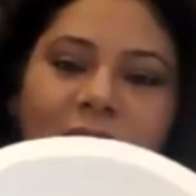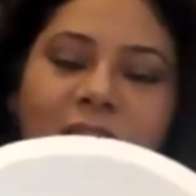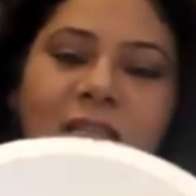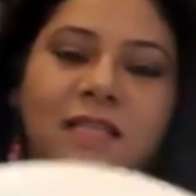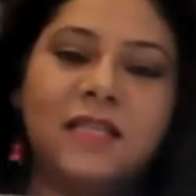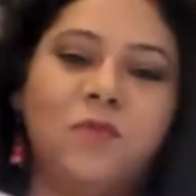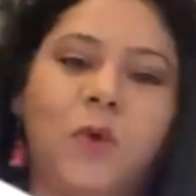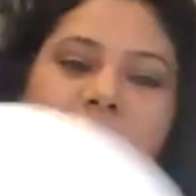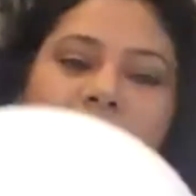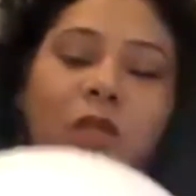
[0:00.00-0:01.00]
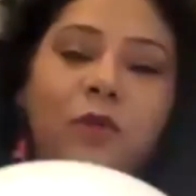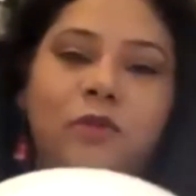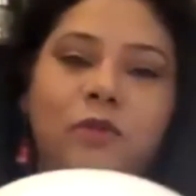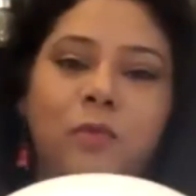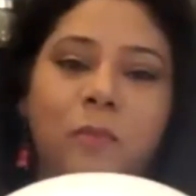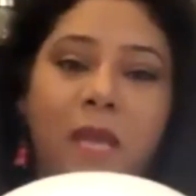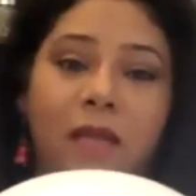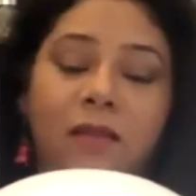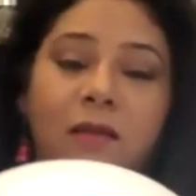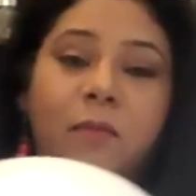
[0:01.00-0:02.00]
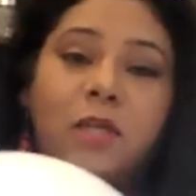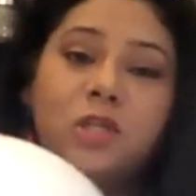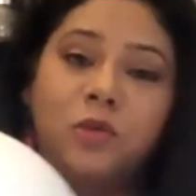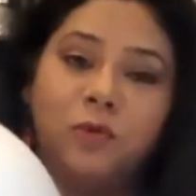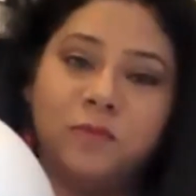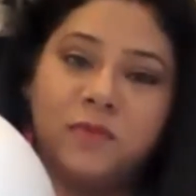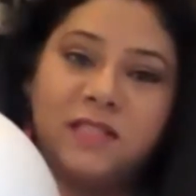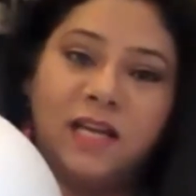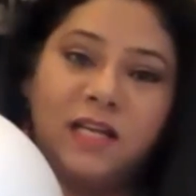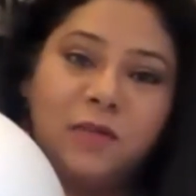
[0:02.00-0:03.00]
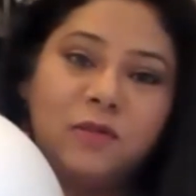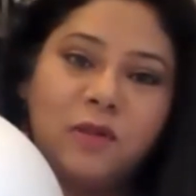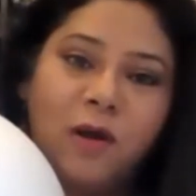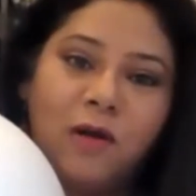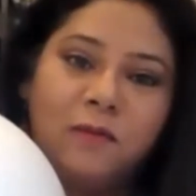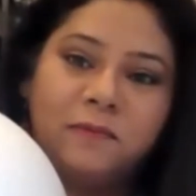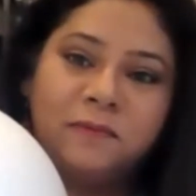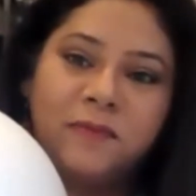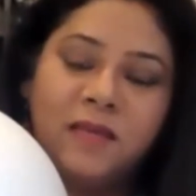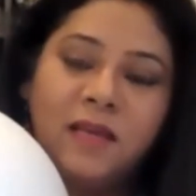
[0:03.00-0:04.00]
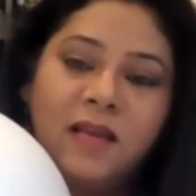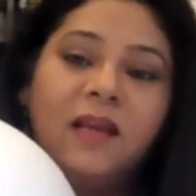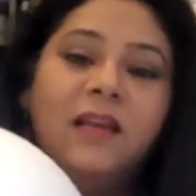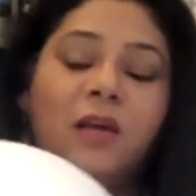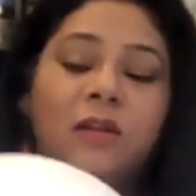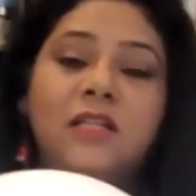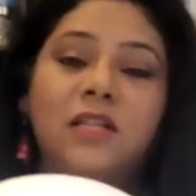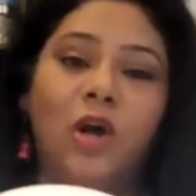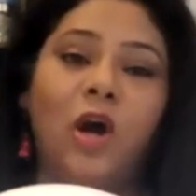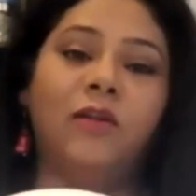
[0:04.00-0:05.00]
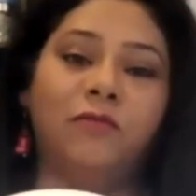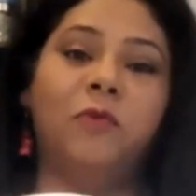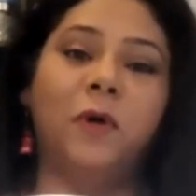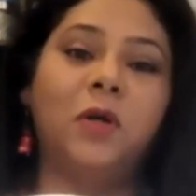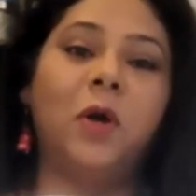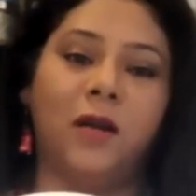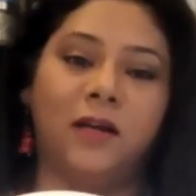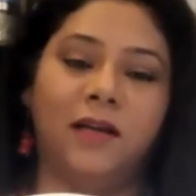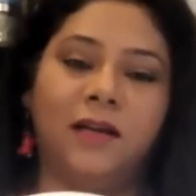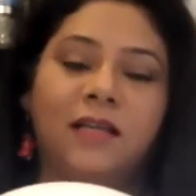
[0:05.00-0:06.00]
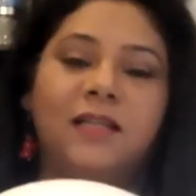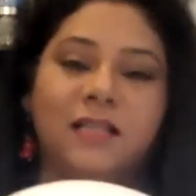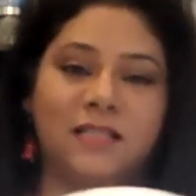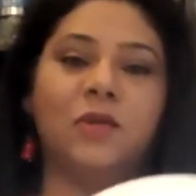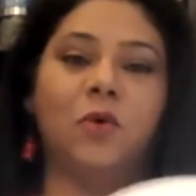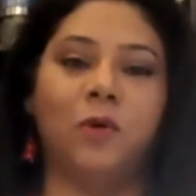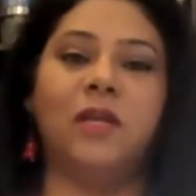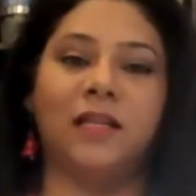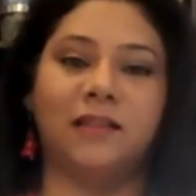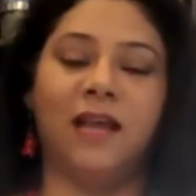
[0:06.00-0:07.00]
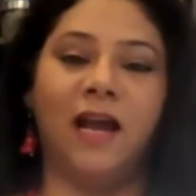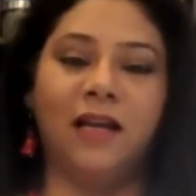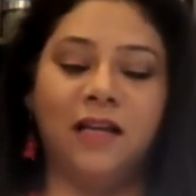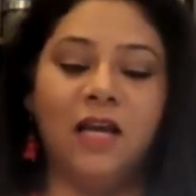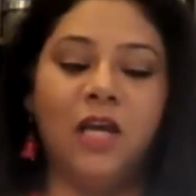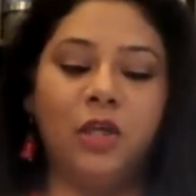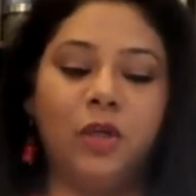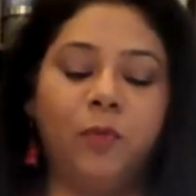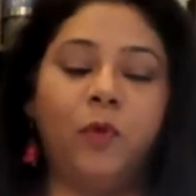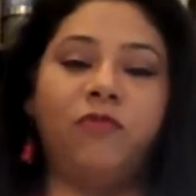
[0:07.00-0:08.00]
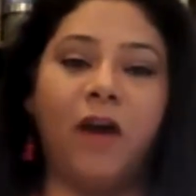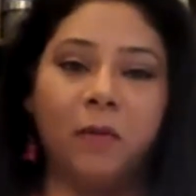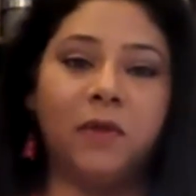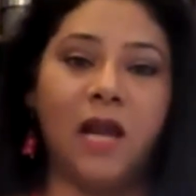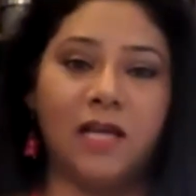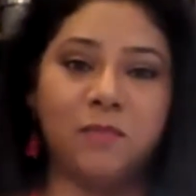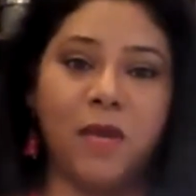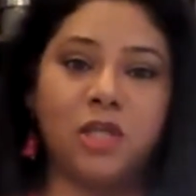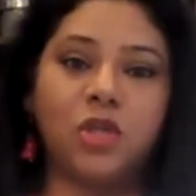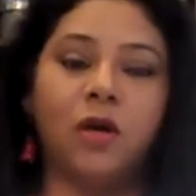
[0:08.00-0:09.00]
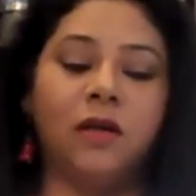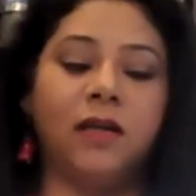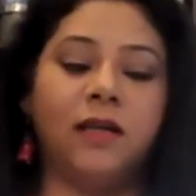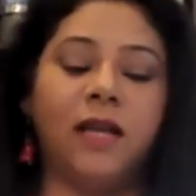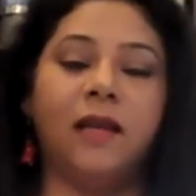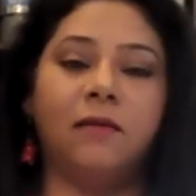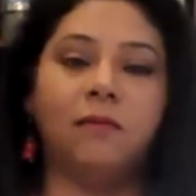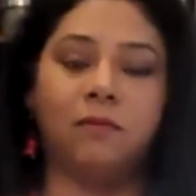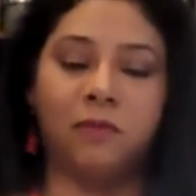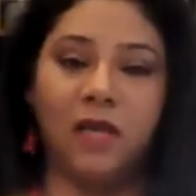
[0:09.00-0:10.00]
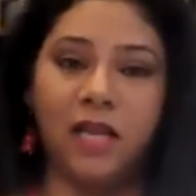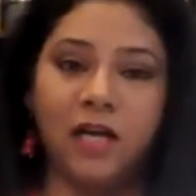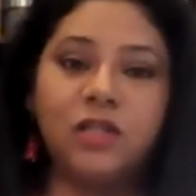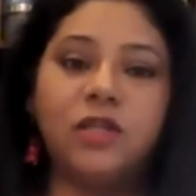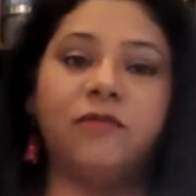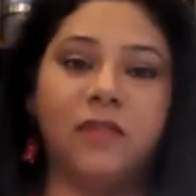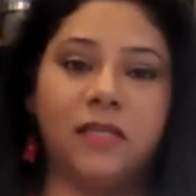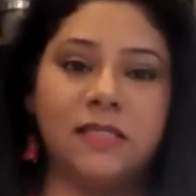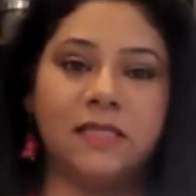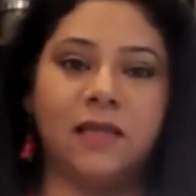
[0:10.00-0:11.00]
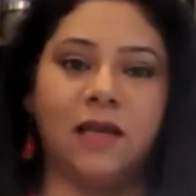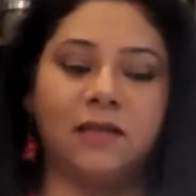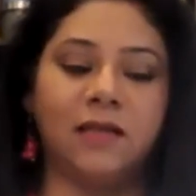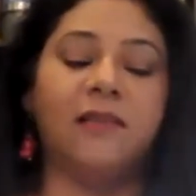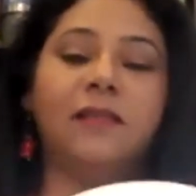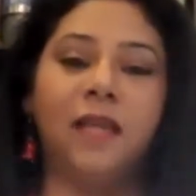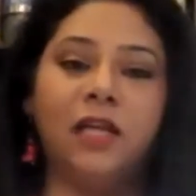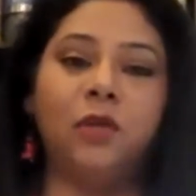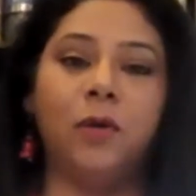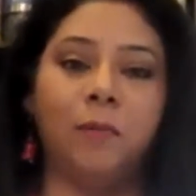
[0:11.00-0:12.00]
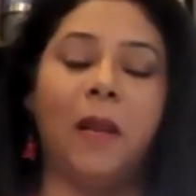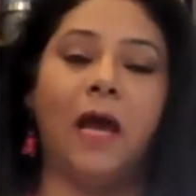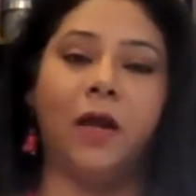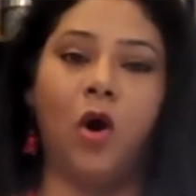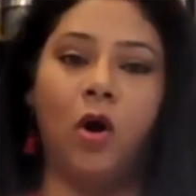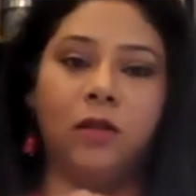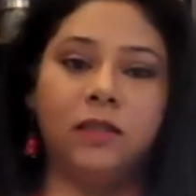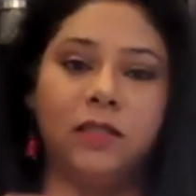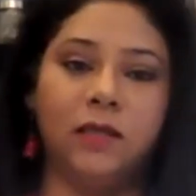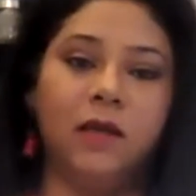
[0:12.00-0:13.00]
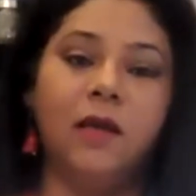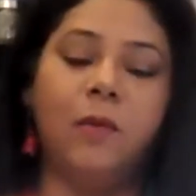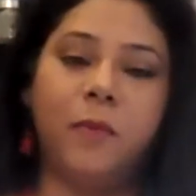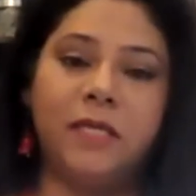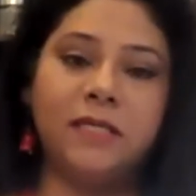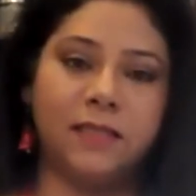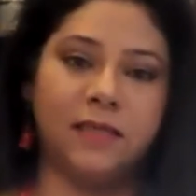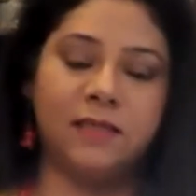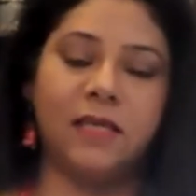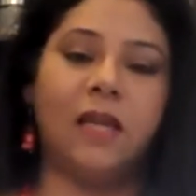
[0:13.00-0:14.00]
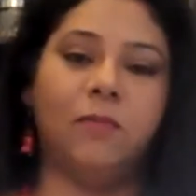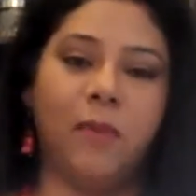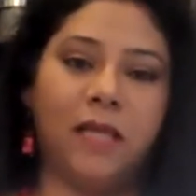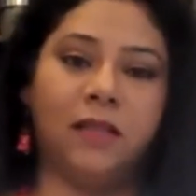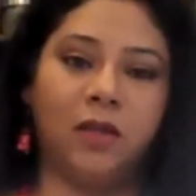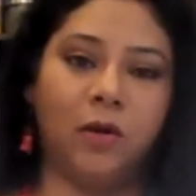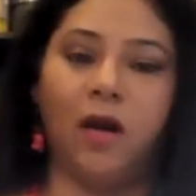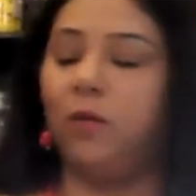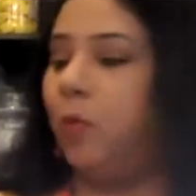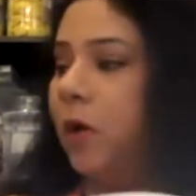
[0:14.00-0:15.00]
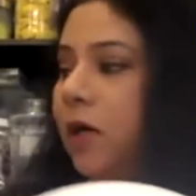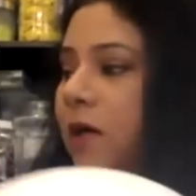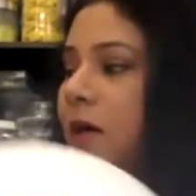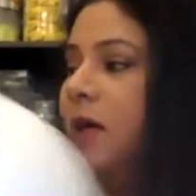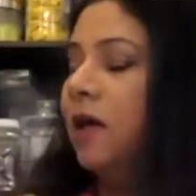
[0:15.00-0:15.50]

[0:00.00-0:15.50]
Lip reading: And this is what I used to make the mushrooms that you saw. Now, there's a lot of work on it. It doesn't go like that. You put fiberglass mesh on it and layers of Thinset, and then you apply all the pieces and make your artwork.